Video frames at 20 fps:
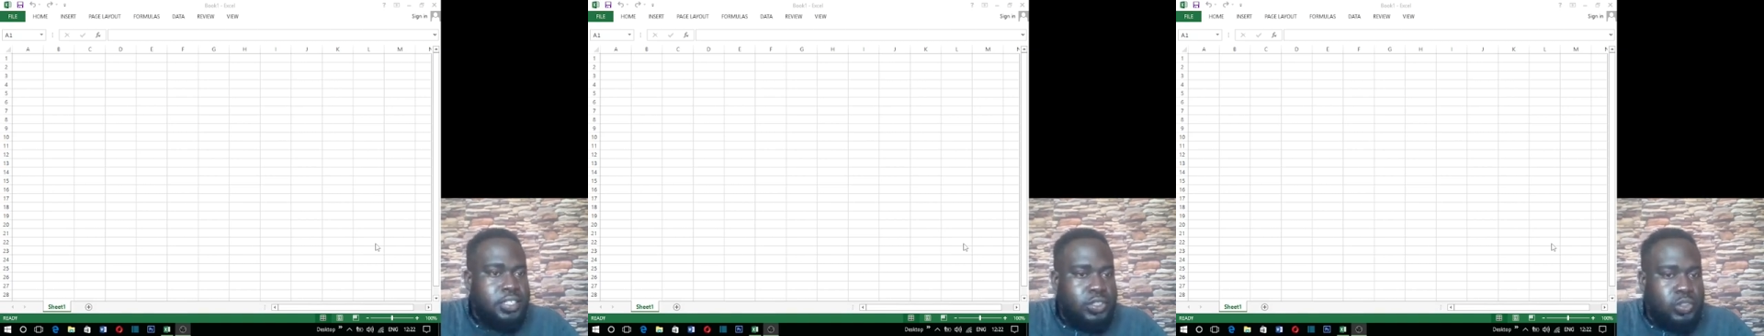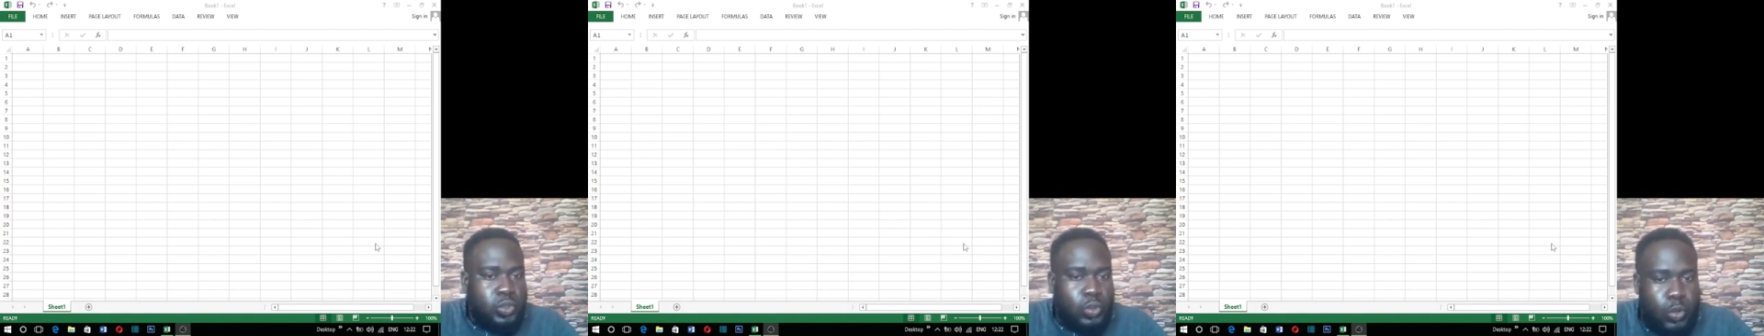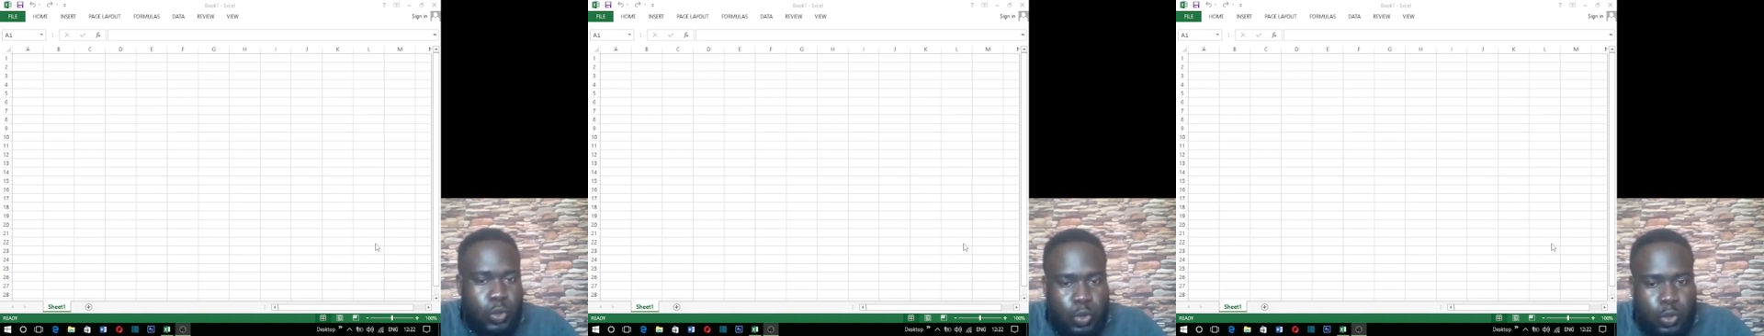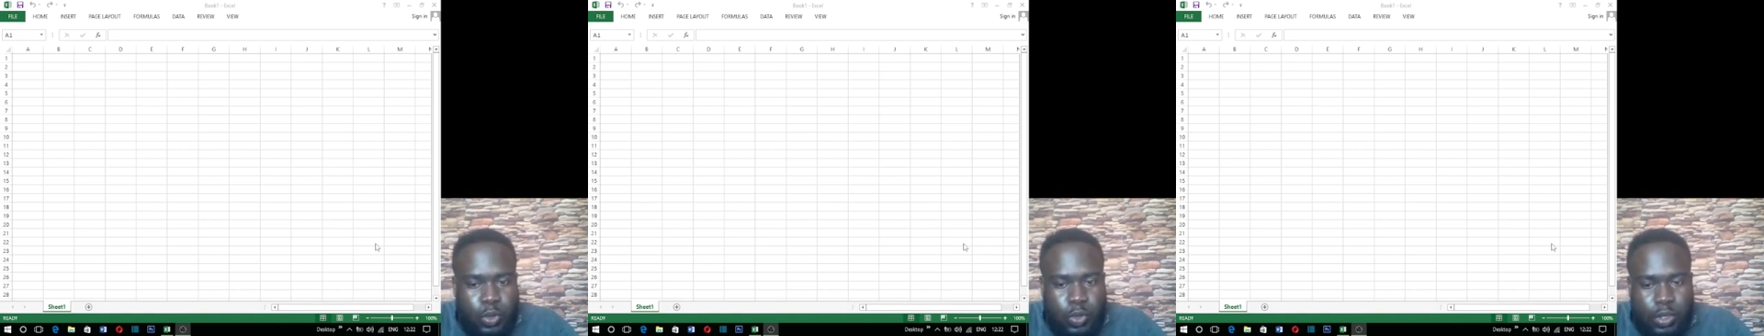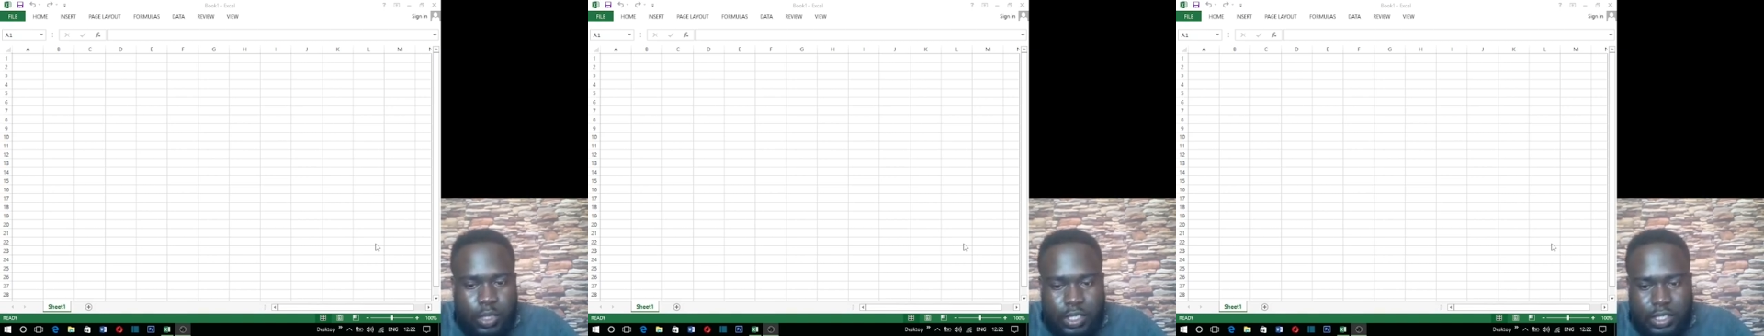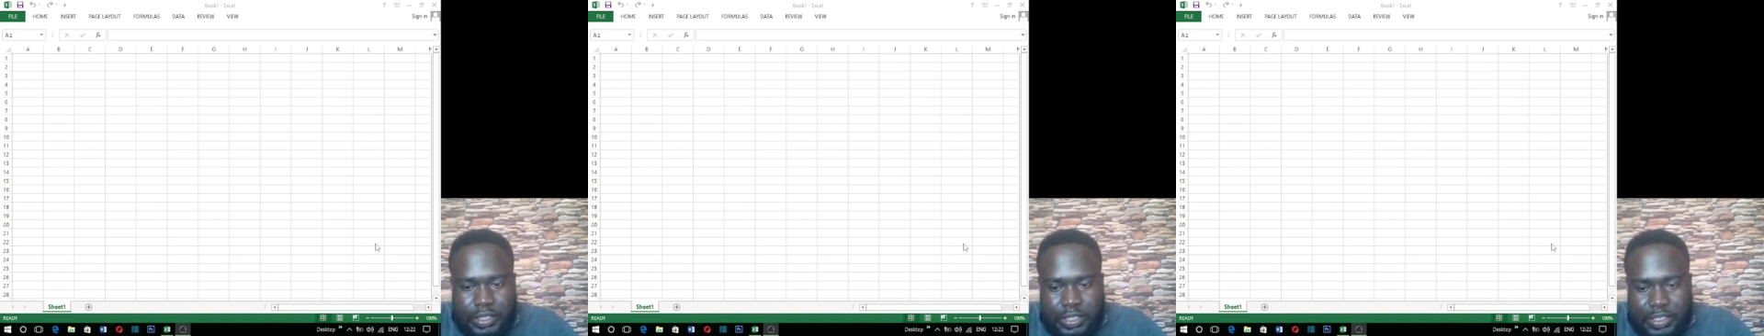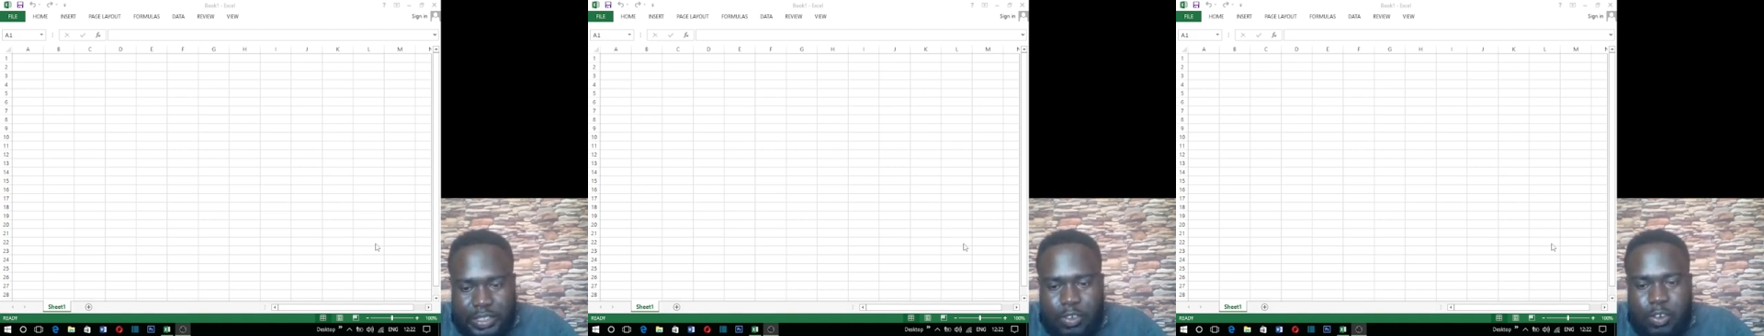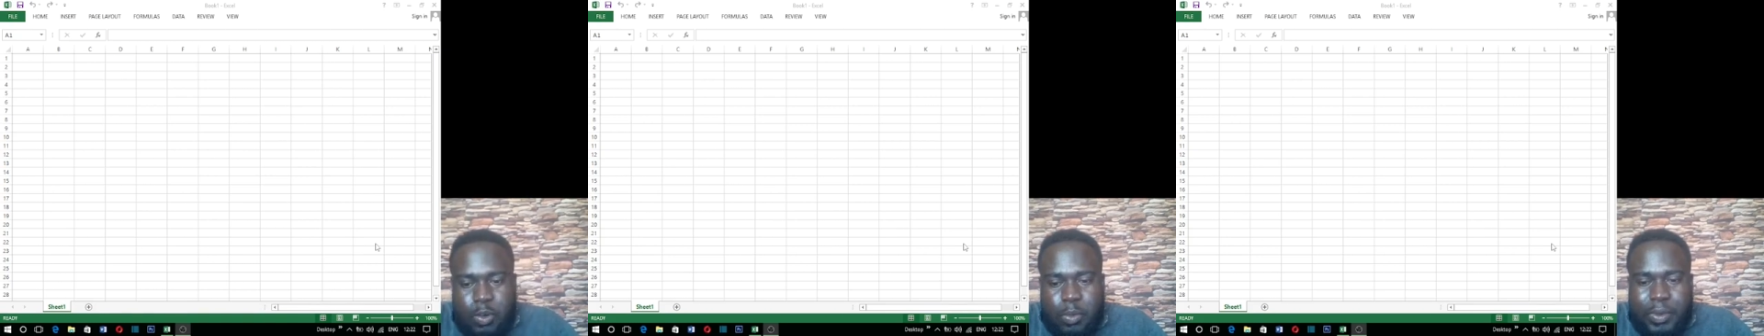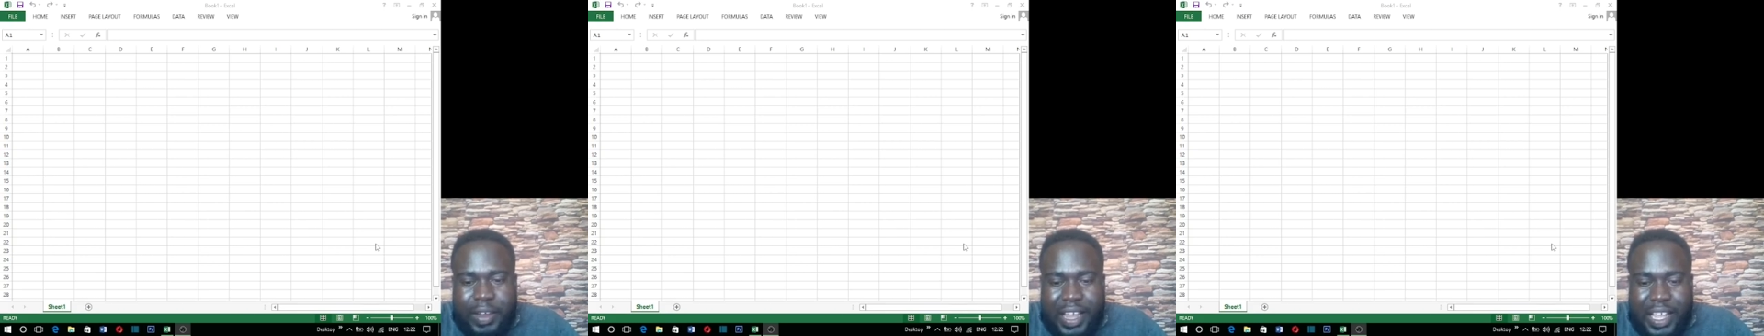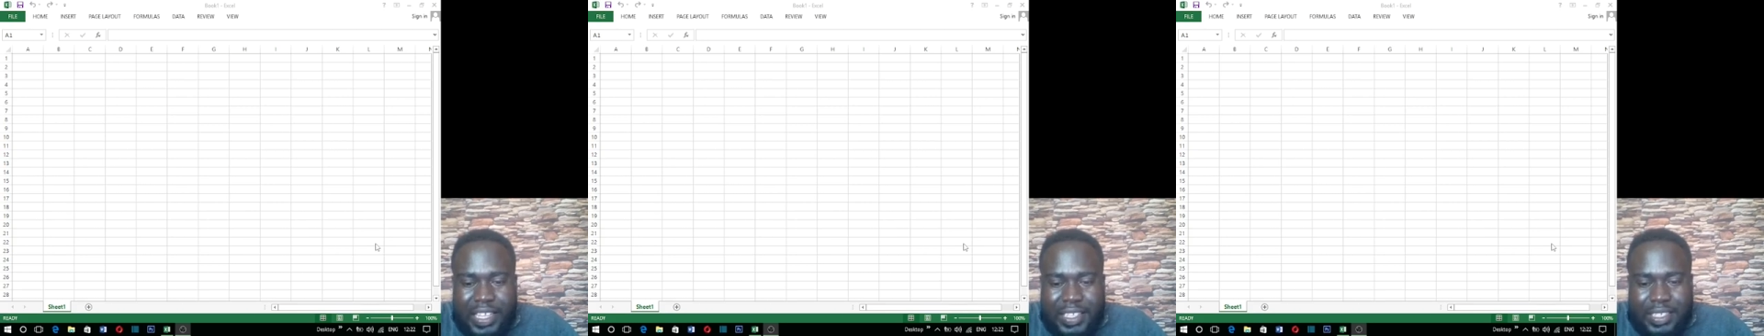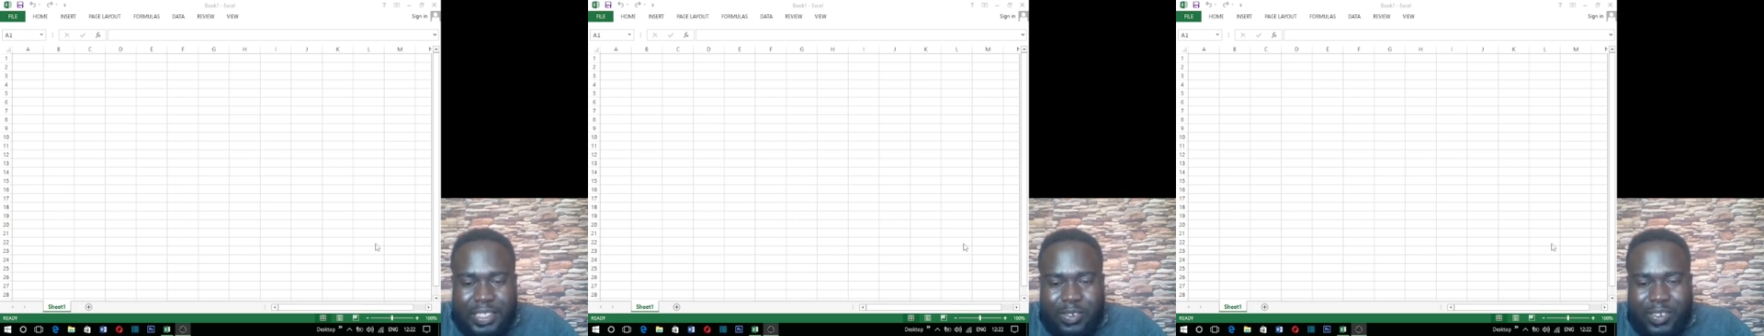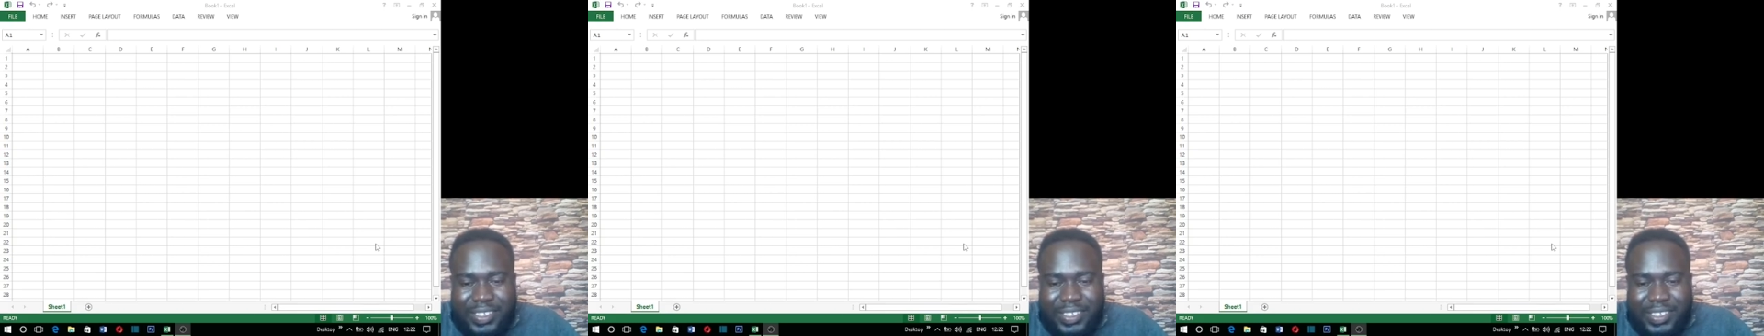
So someone may ask,